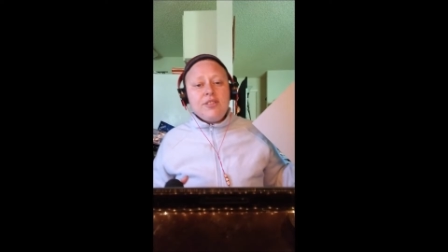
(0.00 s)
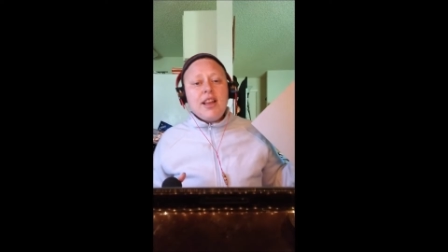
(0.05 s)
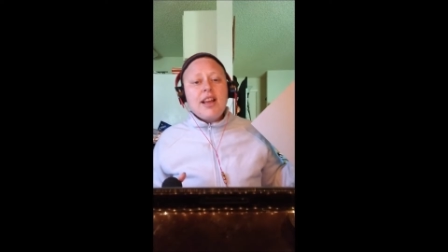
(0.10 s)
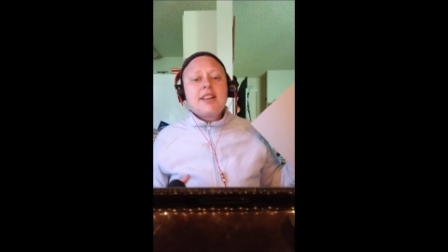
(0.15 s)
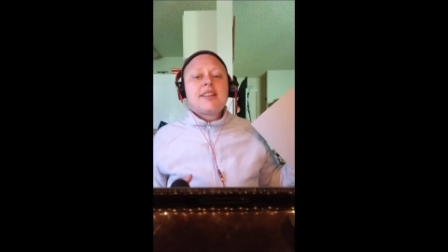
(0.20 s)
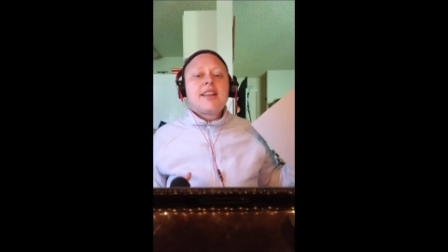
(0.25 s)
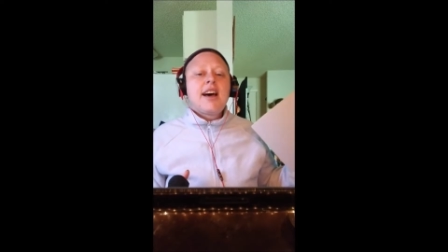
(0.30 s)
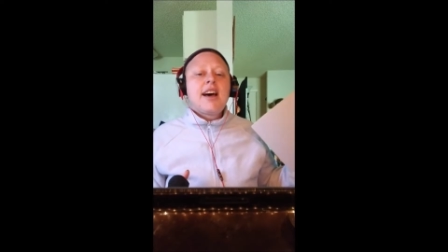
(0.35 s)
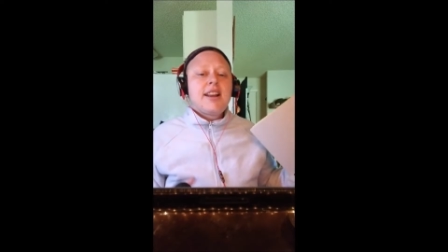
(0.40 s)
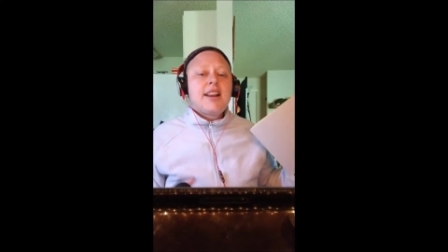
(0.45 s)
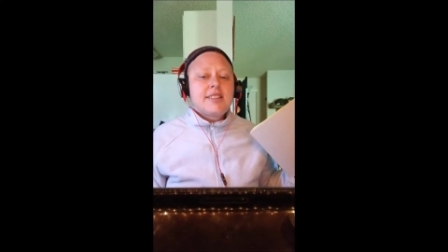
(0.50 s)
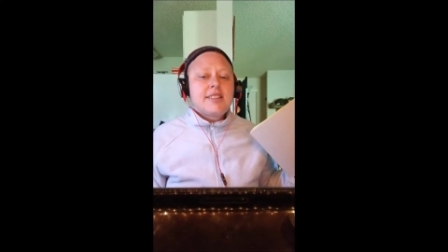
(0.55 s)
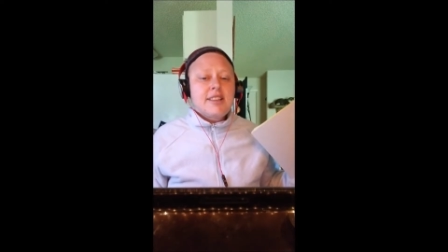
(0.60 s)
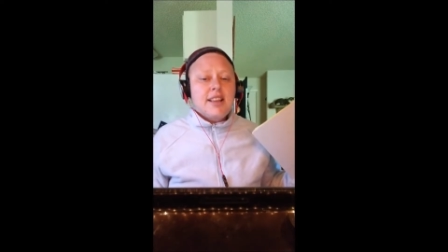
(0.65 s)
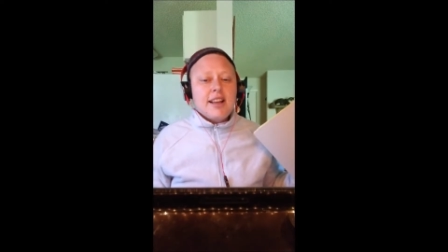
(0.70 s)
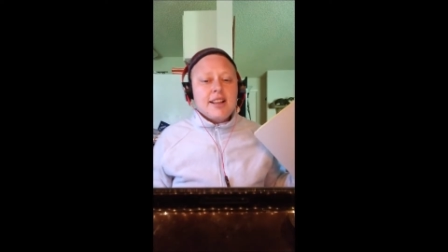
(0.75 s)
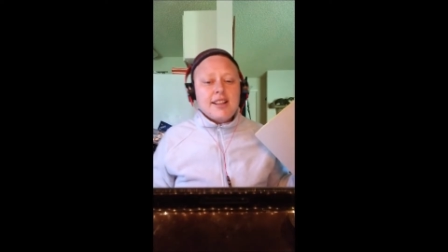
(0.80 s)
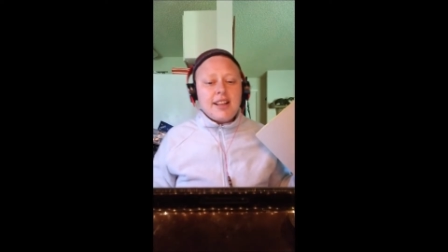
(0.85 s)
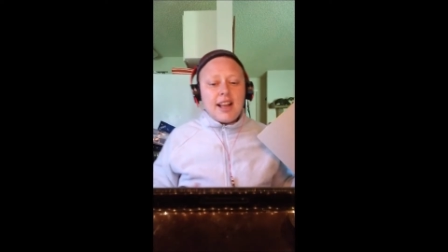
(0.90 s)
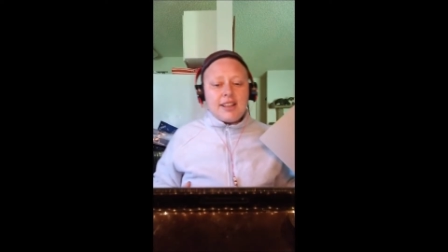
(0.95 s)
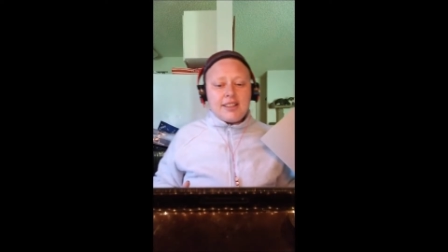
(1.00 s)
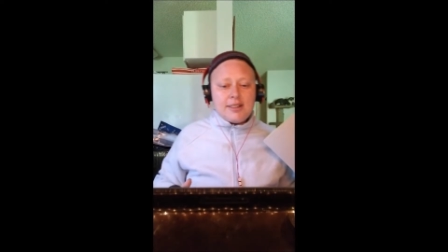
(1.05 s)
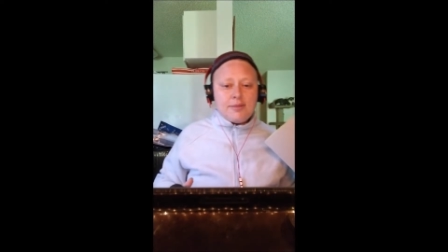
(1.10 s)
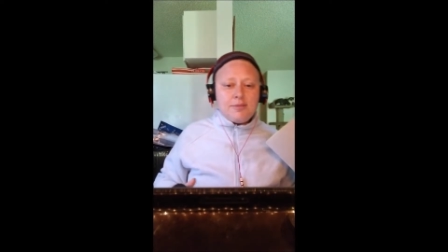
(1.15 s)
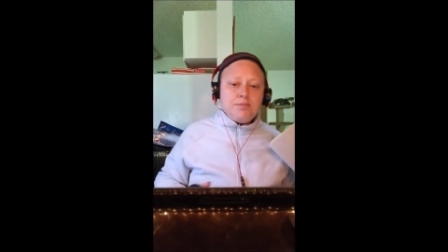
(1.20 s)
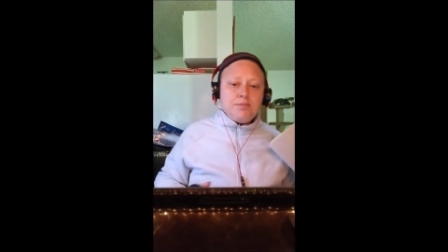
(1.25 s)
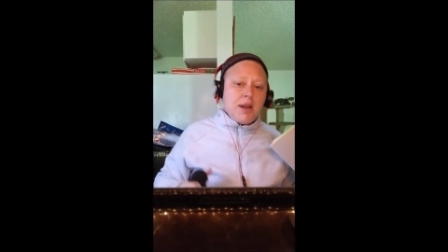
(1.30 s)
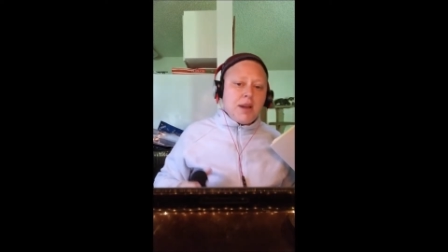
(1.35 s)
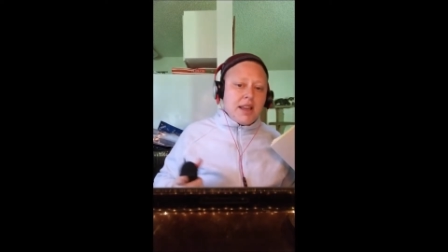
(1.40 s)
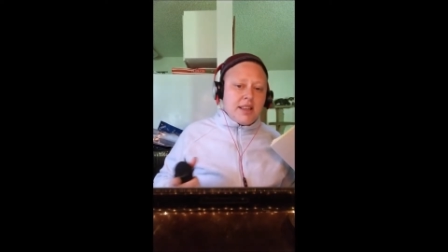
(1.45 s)
like that, it's like that's
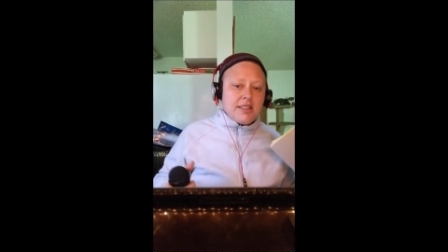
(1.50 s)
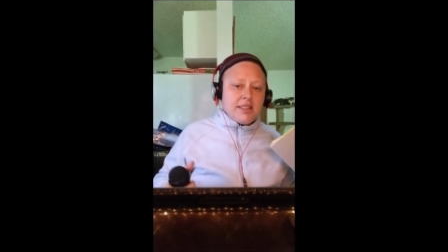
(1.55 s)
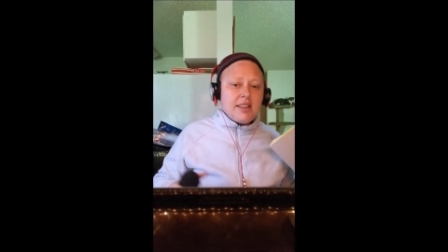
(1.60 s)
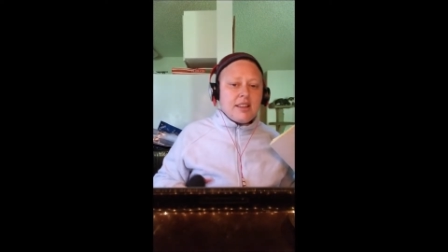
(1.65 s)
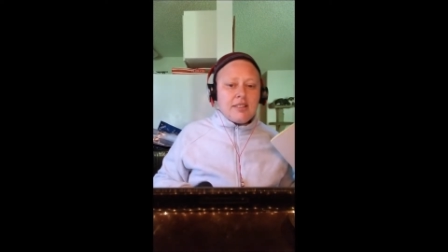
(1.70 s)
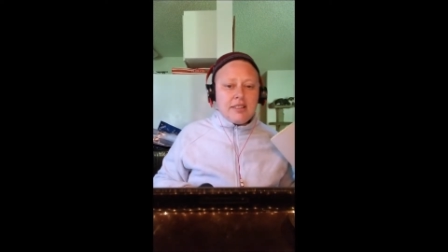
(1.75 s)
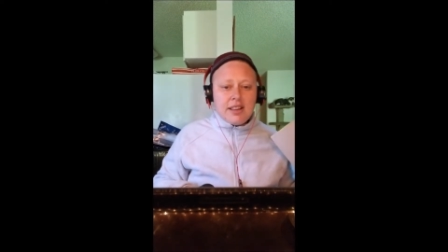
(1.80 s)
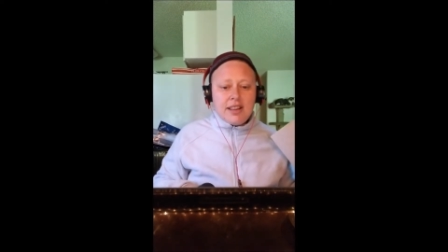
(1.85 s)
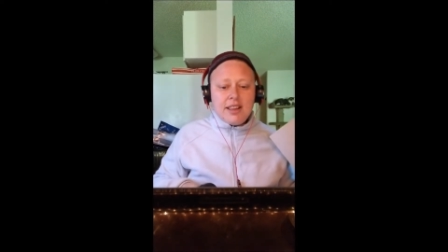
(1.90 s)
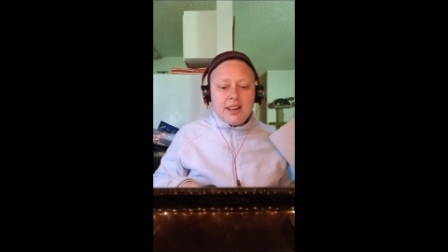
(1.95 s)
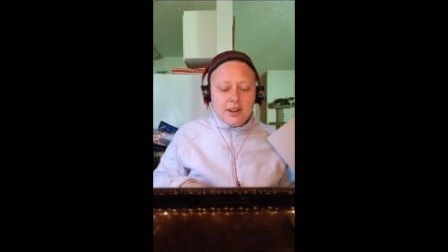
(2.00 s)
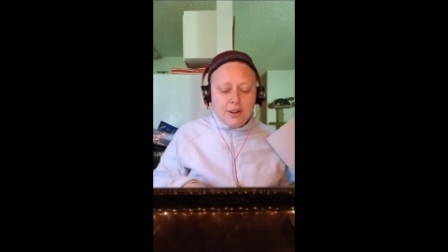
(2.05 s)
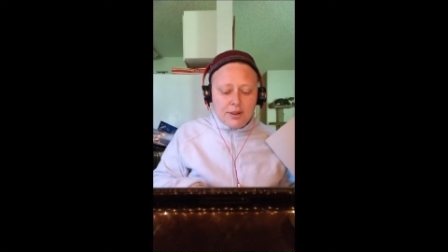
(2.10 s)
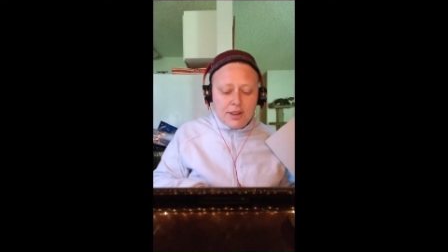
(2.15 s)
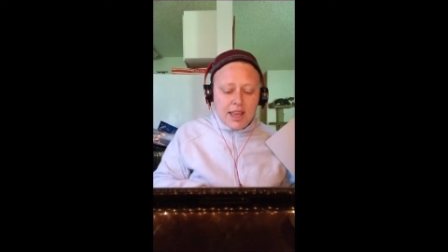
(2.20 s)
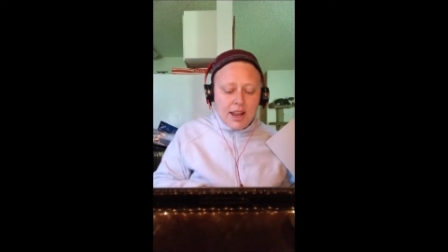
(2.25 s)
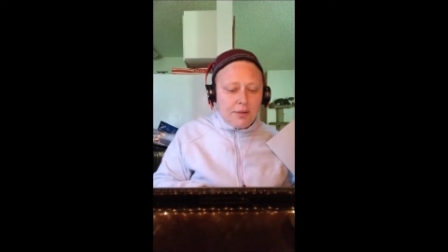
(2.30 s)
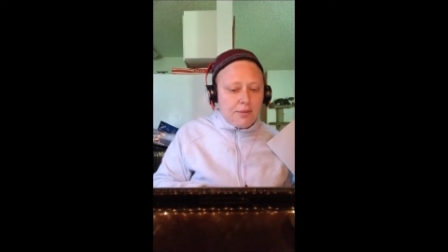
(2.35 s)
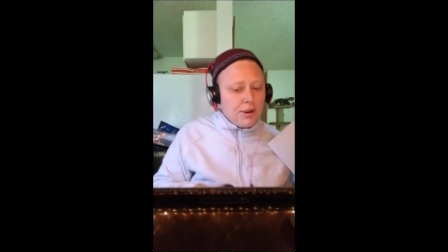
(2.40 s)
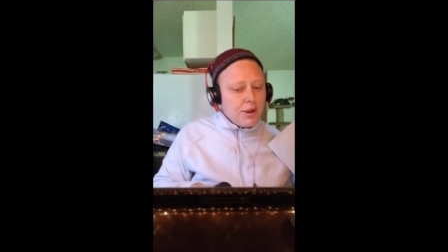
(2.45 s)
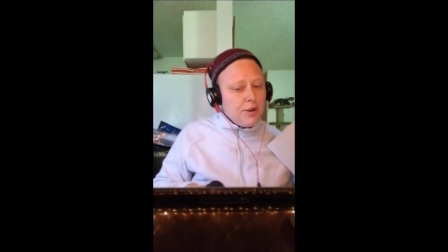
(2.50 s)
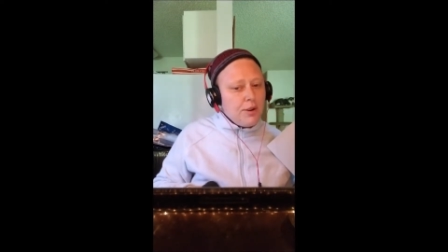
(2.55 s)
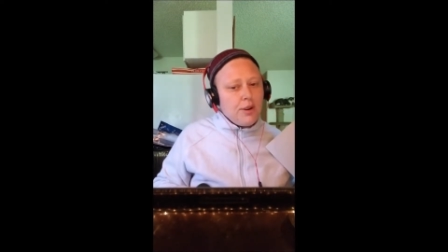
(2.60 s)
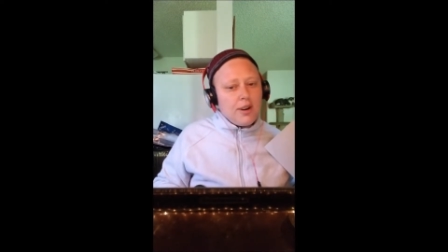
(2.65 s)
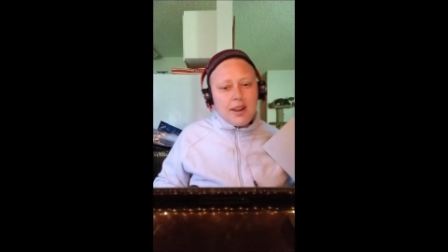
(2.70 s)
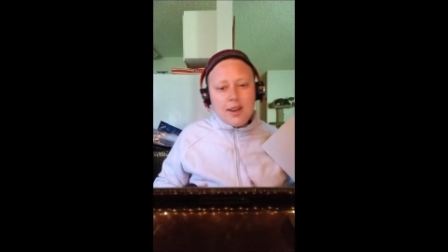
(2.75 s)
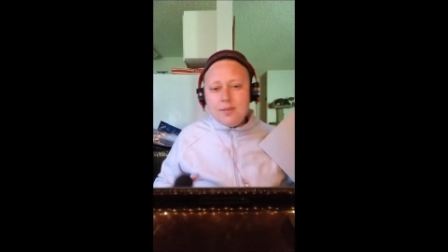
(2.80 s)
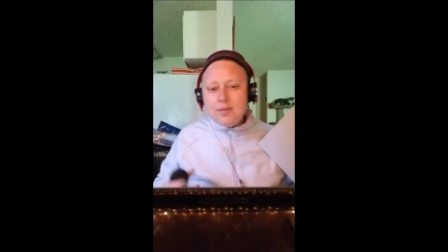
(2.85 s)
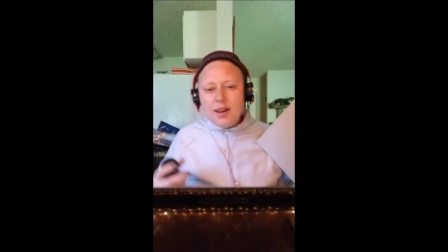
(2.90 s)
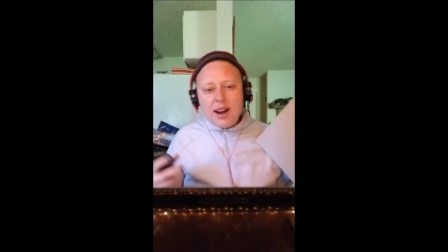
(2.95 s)
basically an okay
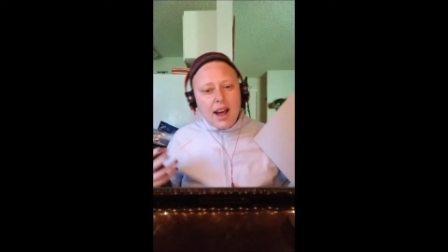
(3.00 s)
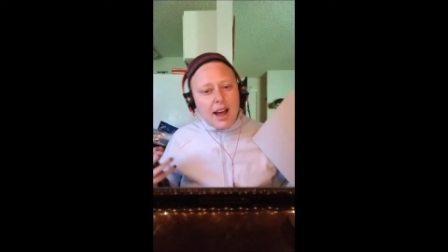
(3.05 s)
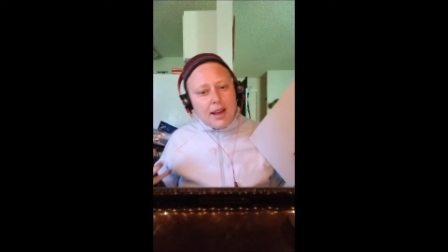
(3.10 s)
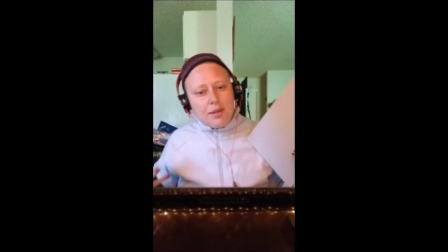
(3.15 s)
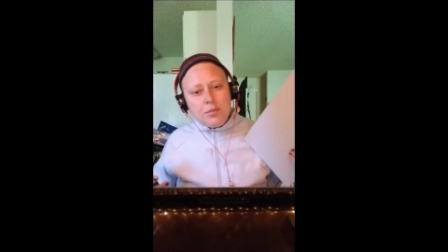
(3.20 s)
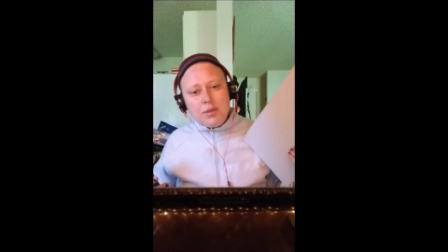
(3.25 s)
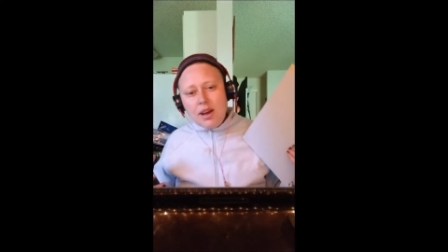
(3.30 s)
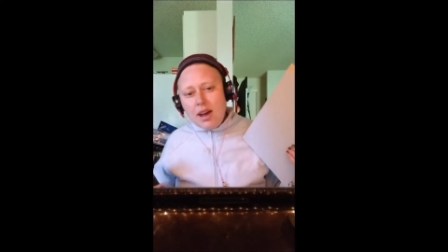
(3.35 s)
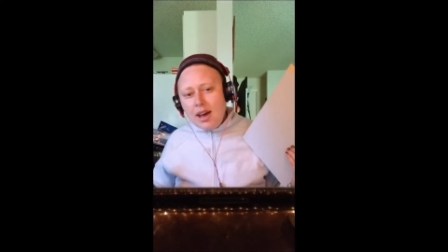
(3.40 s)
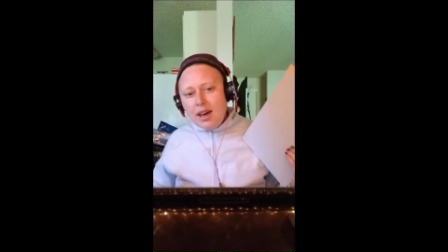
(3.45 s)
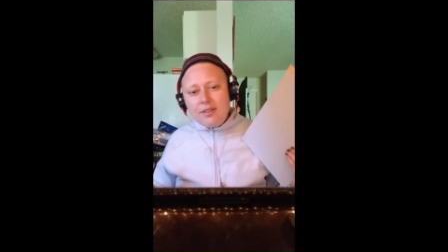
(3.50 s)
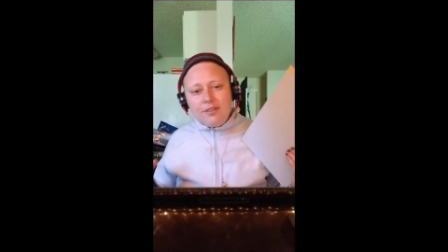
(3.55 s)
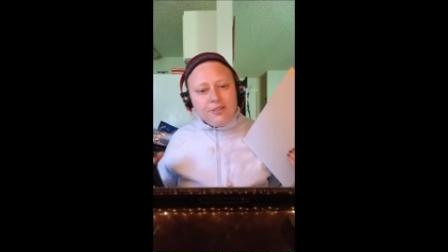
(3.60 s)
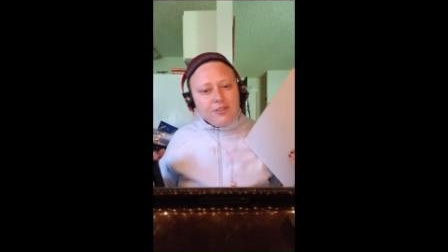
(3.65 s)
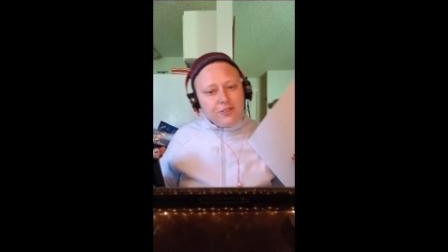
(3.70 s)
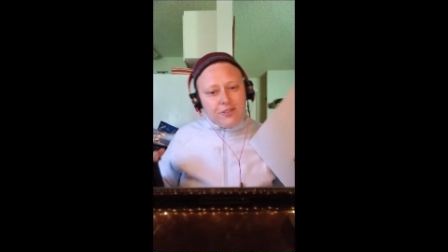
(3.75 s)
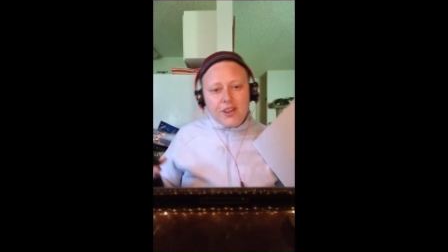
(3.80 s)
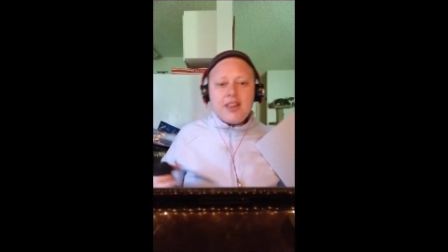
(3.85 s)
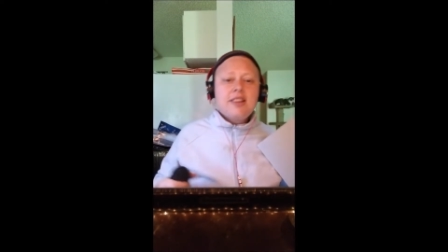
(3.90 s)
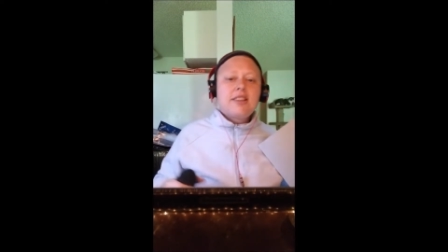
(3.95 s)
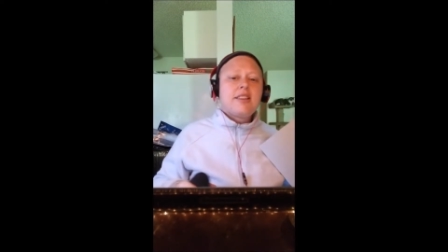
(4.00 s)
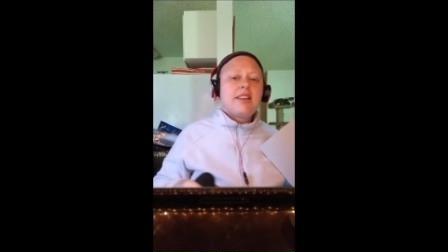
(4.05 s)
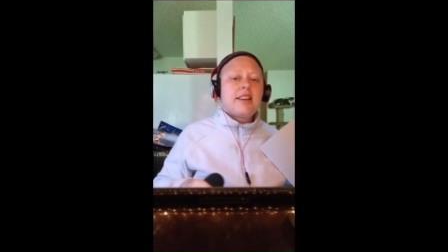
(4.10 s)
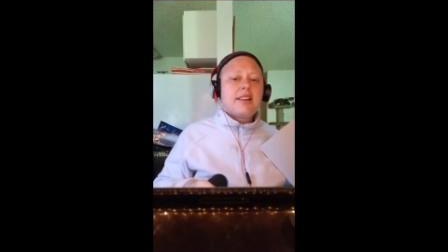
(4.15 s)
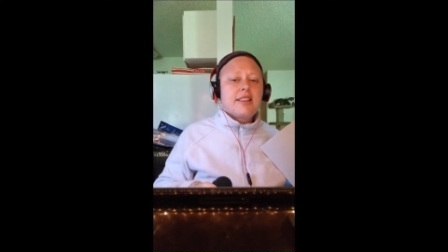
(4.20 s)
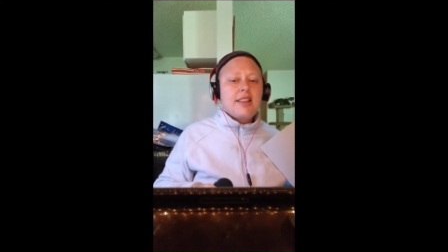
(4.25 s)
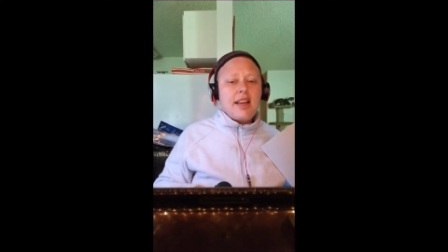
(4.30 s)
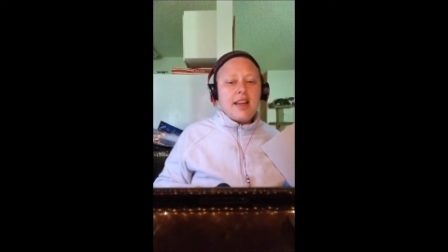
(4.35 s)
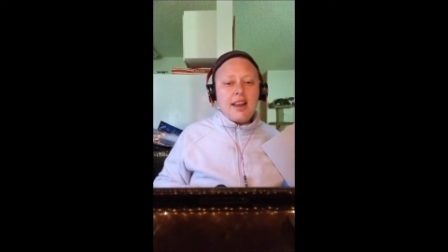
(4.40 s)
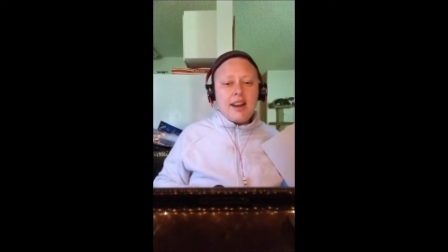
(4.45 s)
recording, but I'm not
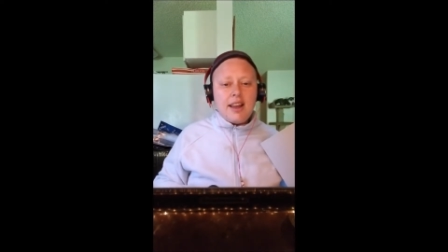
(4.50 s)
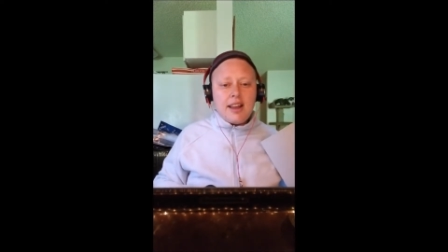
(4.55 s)
feeling that.